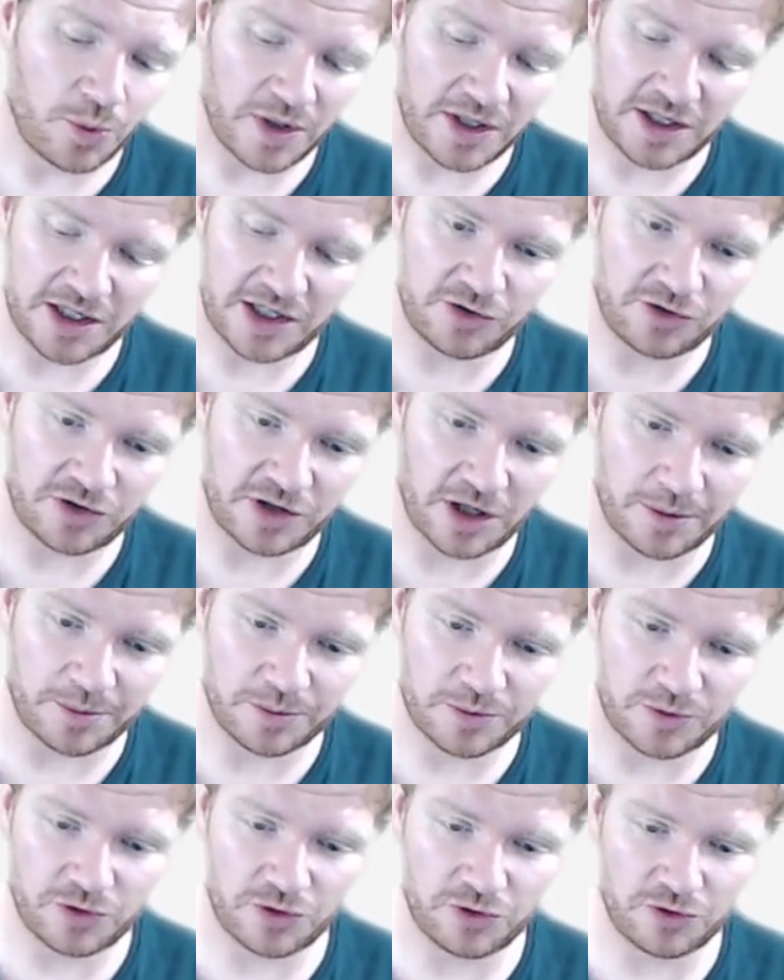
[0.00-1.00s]
when I
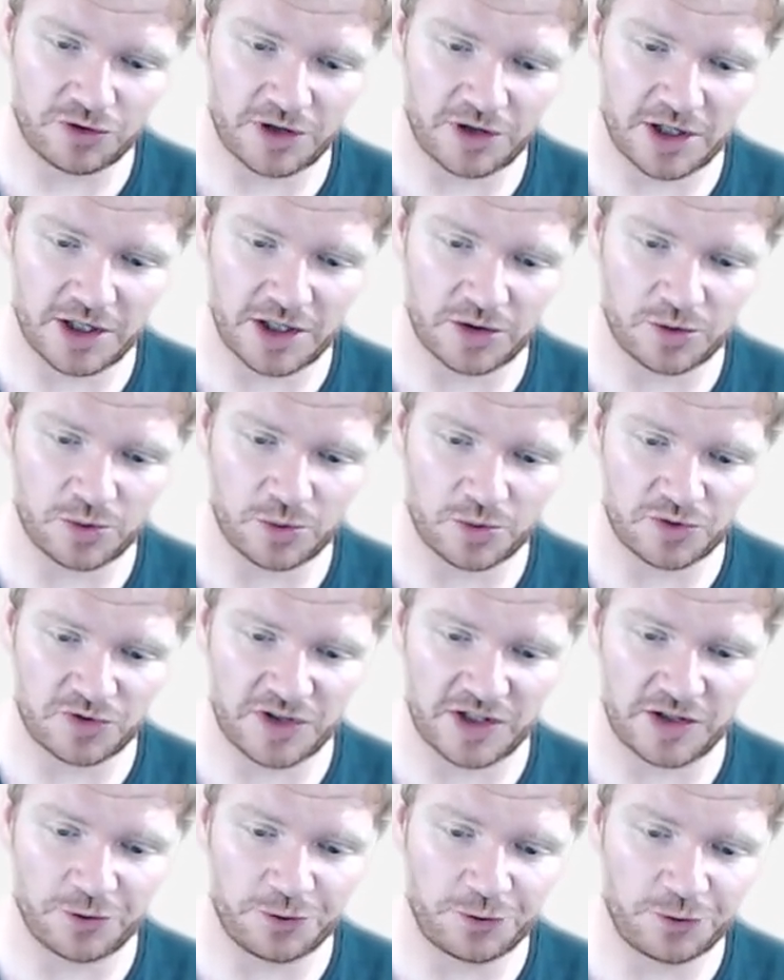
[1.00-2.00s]
come to try and
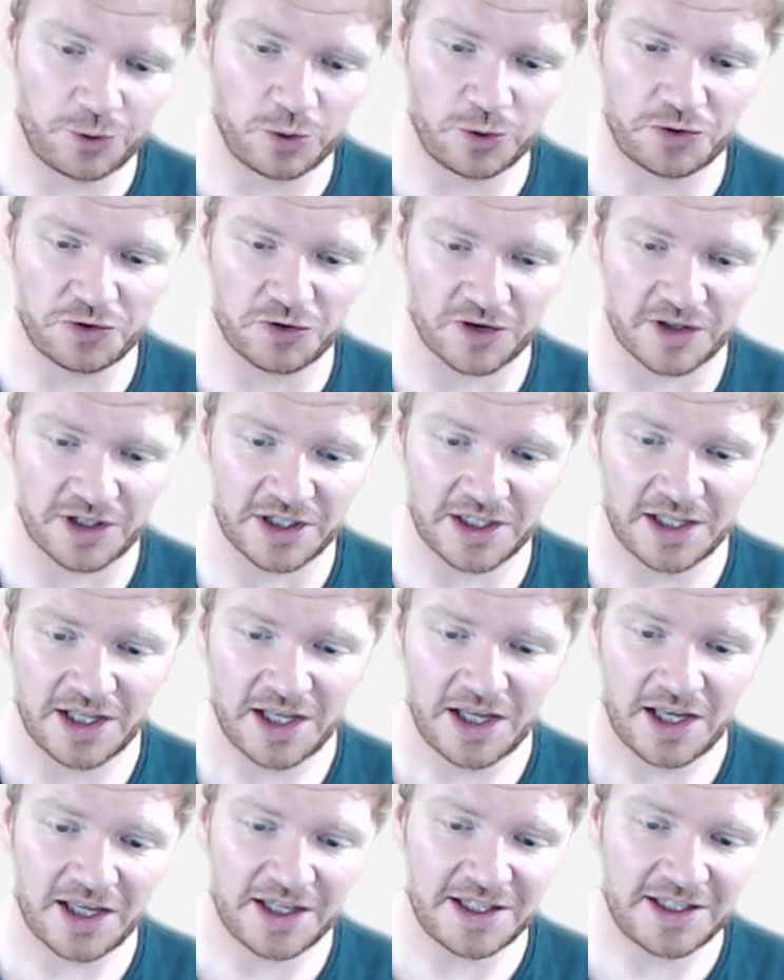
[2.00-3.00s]
say the force on it,
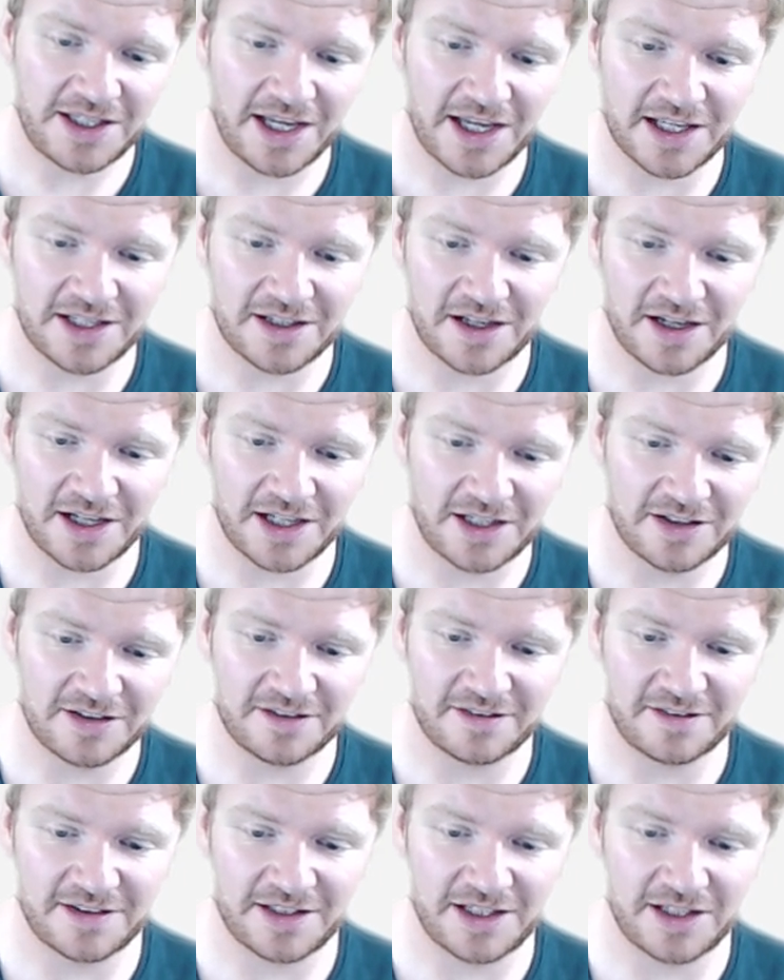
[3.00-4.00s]
again I
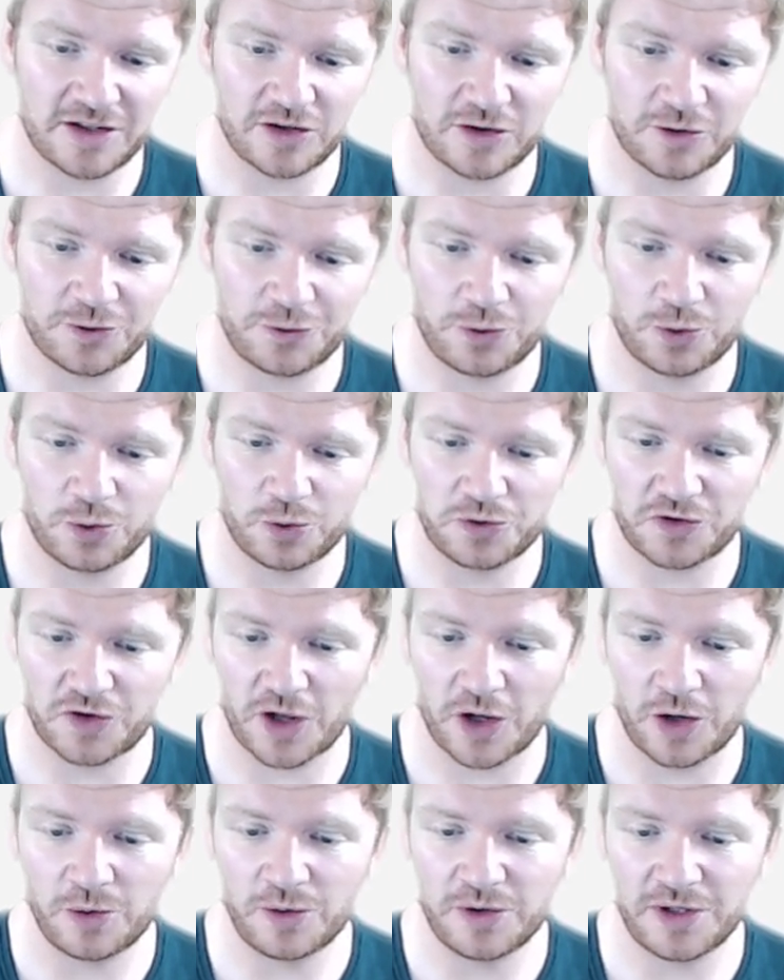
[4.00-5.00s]
can see that the force
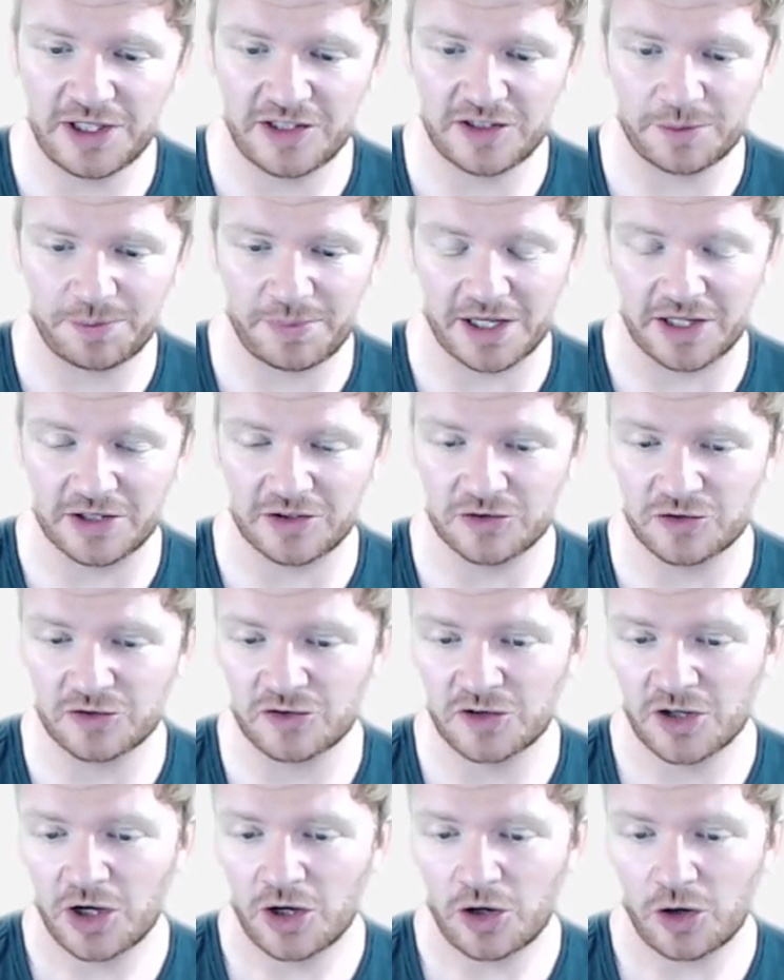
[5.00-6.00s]
only
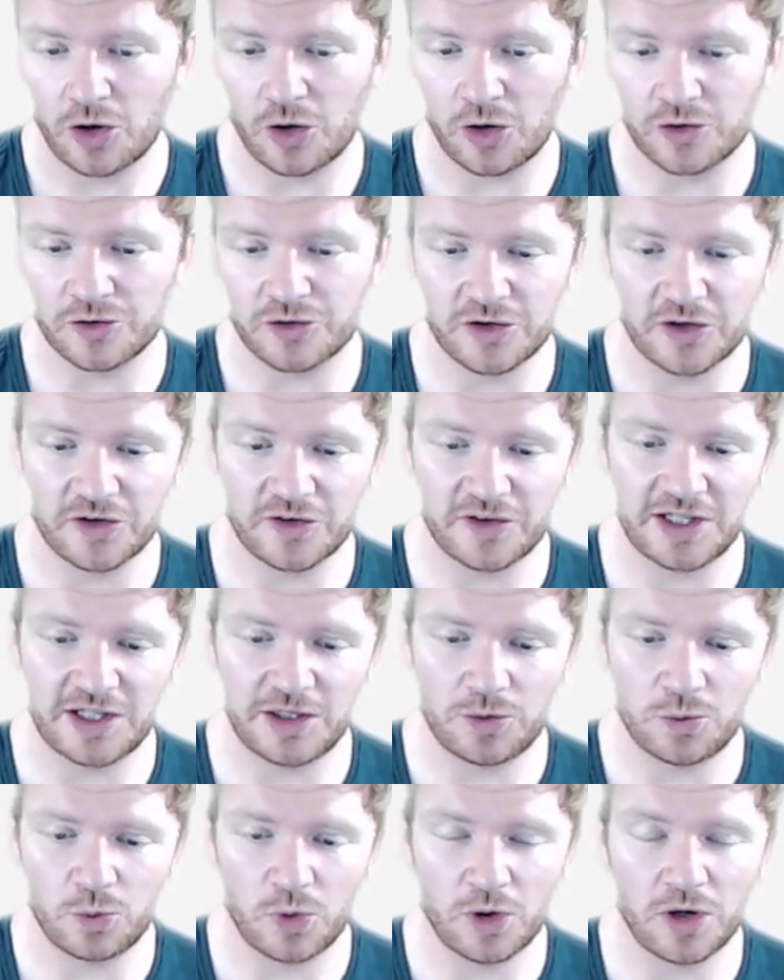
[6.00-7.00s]
depends on
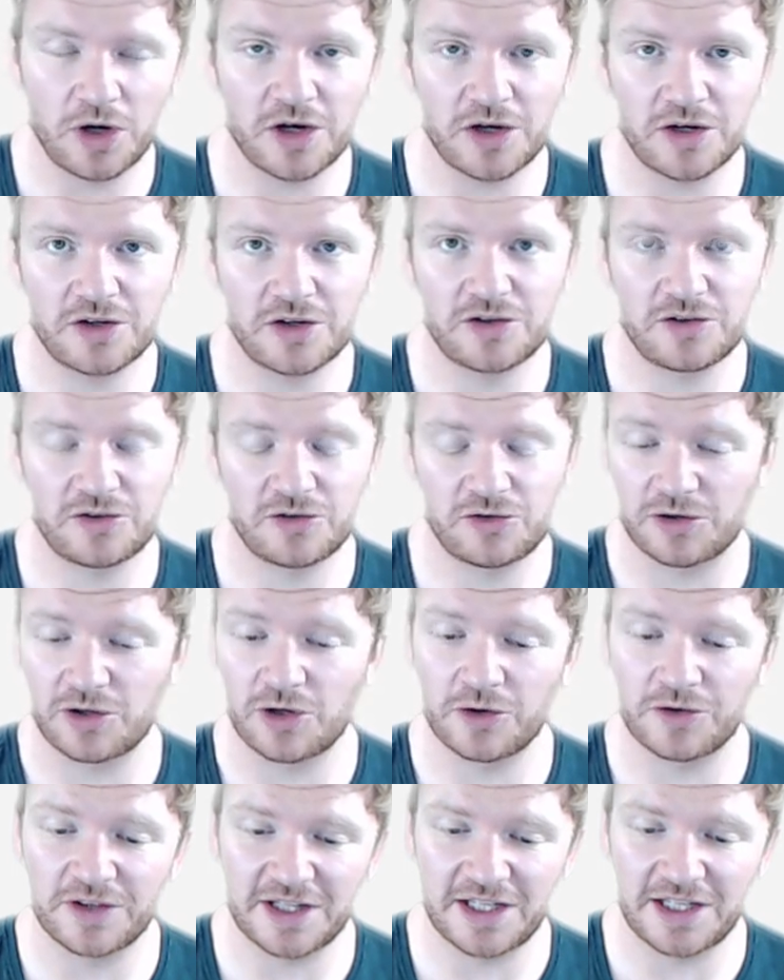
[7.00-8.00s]
the work, sorry,
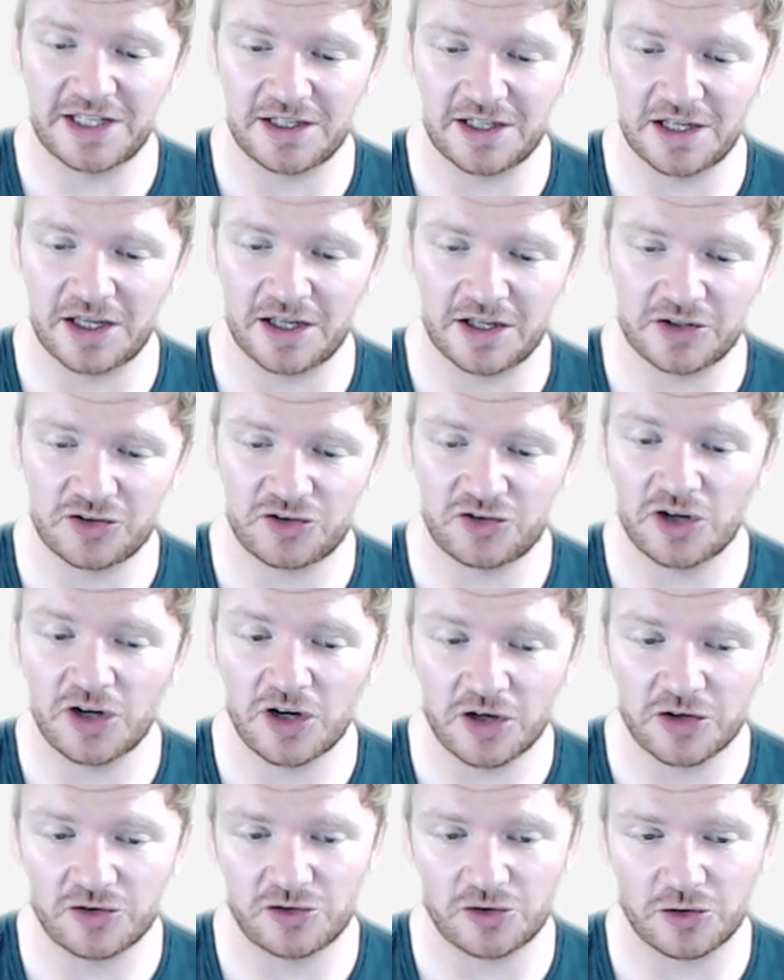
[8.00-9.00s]
on the uh,
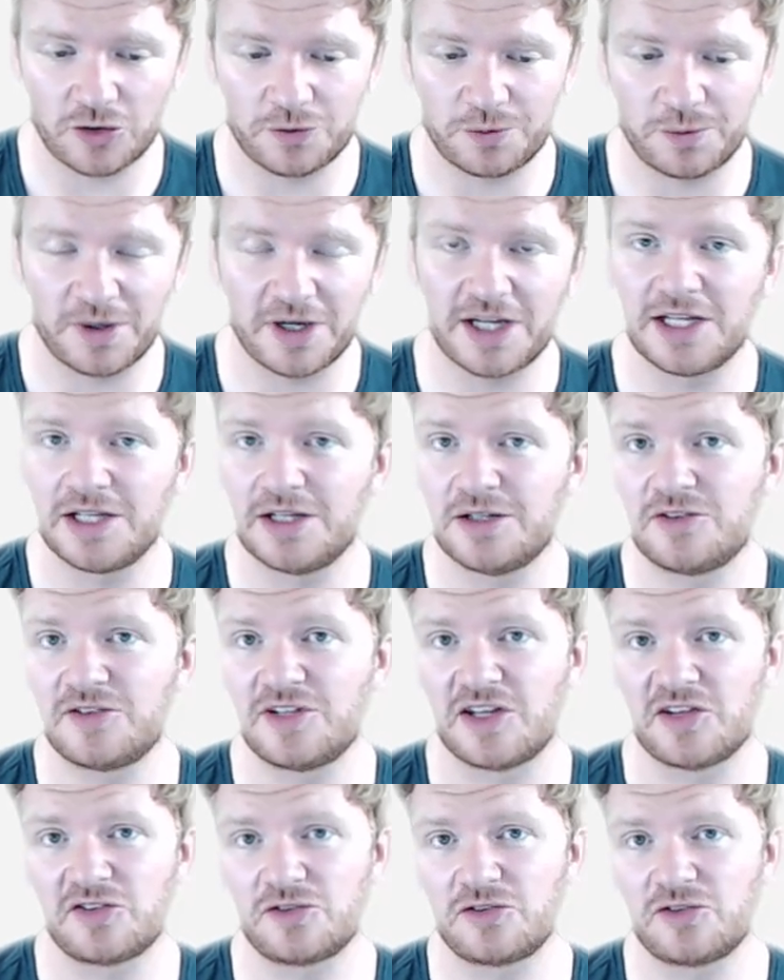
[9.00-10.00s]
charge of my
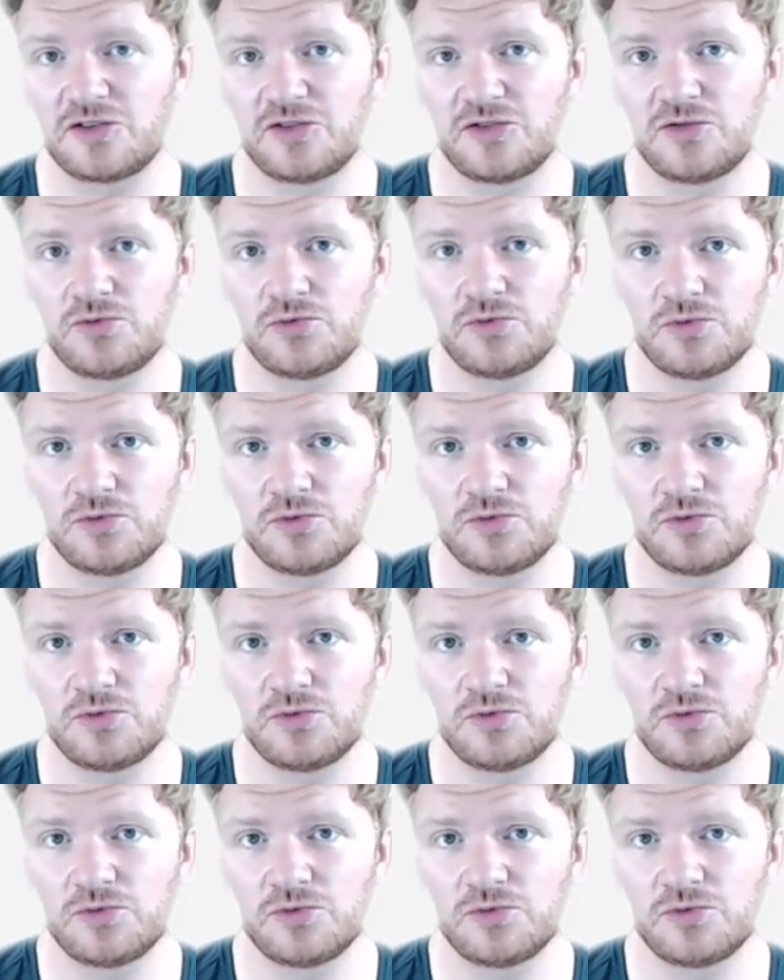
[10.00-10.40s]
test